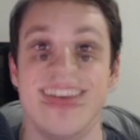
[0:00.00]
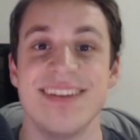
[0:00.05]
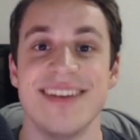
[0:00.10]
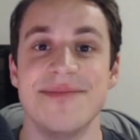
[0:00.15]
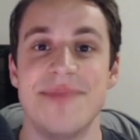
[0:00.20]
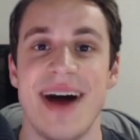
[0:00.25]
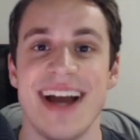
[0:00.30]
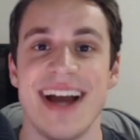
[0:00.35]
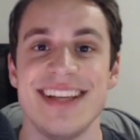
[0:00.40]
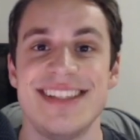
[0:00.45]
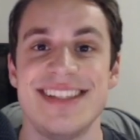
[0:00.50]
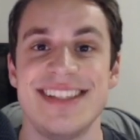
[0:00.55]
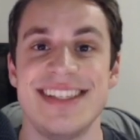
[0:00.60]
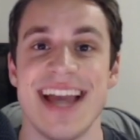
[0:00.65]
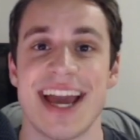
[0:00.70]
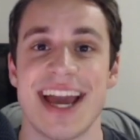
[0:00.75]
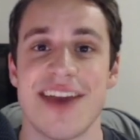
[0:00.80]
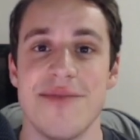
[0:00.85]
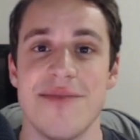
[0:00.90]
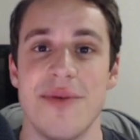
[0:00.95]
My
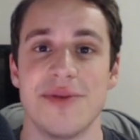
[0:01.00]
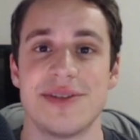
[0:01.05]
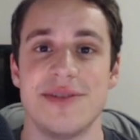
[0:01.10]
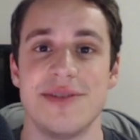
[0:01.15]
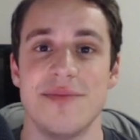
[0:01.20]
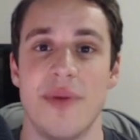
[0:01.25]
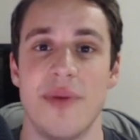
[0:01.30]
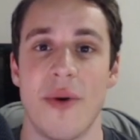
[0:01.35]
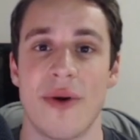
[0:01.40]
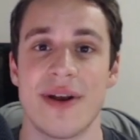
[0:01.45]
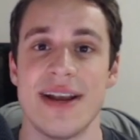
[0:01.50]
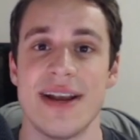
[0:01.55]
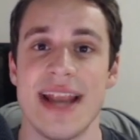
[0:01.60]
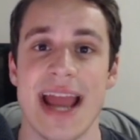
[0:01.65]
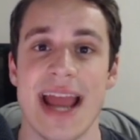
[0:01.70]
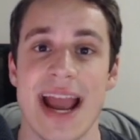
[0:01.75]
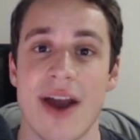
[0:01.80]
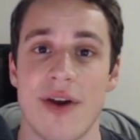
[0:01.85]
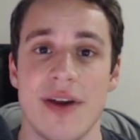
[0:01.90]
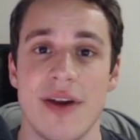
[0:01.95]
second most important
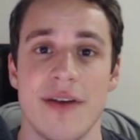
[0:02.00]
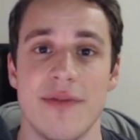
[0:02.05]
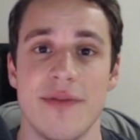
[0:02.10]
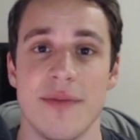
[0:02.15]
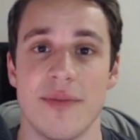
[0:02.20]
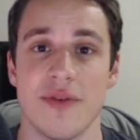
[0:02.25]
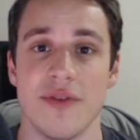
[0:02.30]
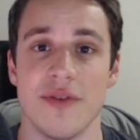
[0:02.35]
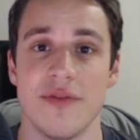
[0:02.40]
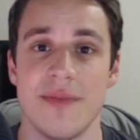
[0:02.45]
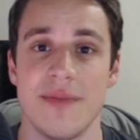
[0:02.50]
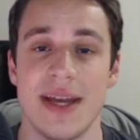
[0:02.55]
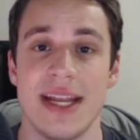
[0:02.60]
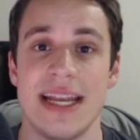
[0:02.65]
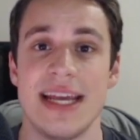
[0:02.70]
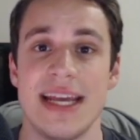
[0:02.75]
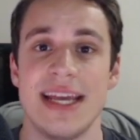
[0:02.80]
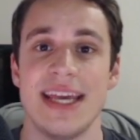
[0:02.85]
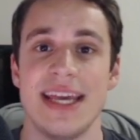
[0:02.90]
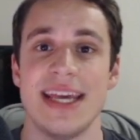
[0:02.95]
area of
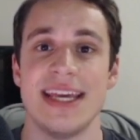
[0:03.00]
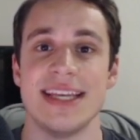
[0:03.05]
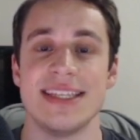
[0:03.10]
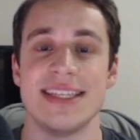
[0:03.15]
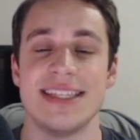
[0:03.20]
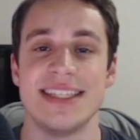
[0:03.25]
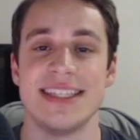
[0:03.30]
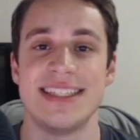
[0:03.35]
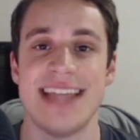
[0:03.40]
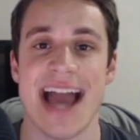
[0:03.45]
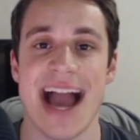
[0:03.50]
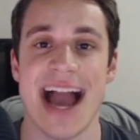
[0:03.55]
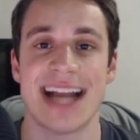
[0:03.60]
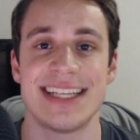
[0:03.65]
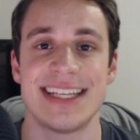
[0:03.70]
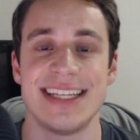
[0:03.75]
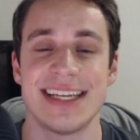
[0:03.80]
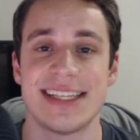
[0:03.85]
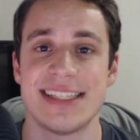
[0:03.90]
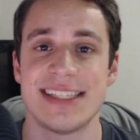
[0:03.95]
improvement is
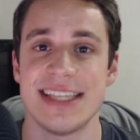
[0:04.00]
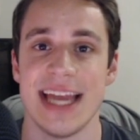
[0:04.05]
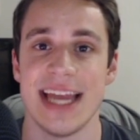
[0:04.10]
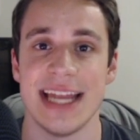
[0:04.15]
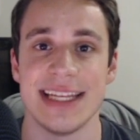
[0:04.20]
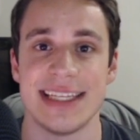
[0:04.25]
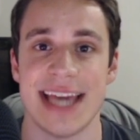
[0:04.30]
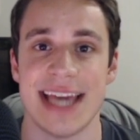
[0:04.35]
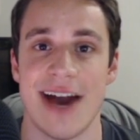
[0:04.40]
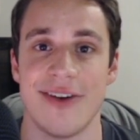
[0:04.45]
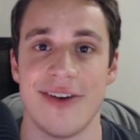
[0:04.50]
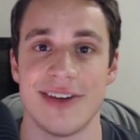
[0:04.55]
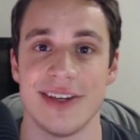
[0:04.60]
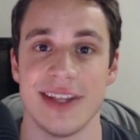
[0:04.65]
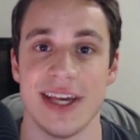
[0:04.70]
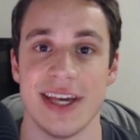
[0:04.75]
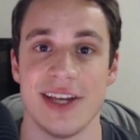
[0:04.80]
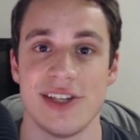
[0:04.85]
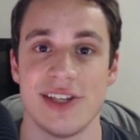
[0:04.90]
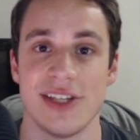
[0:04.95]
tactics and
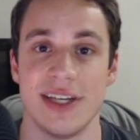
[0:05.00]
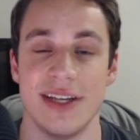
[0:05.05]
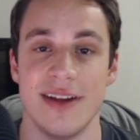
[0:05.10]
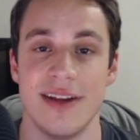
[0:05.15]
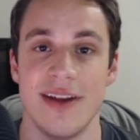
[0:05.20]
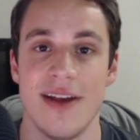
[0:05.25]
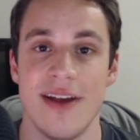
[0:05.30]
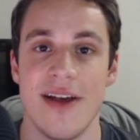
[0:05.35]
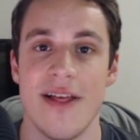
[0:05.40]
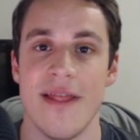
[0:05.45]
calculation.